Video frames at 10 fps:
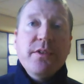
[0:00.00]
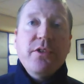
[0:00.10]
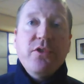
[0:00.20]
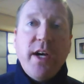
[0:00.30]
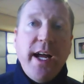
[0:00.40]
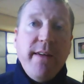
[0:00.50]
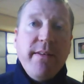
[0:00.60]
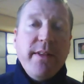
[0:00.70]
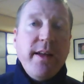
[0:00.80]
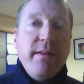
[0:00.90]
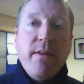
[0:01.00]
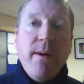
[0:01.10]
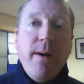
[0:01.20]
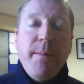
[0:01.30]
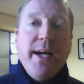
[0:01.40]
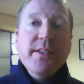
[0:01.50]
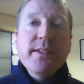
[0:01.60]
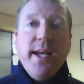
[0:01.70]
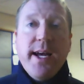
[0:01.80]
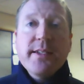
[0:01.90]
to drive and then pass a
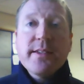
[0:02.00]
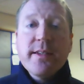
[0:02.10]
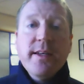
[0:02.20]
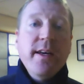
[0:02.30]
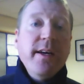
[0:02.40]
test.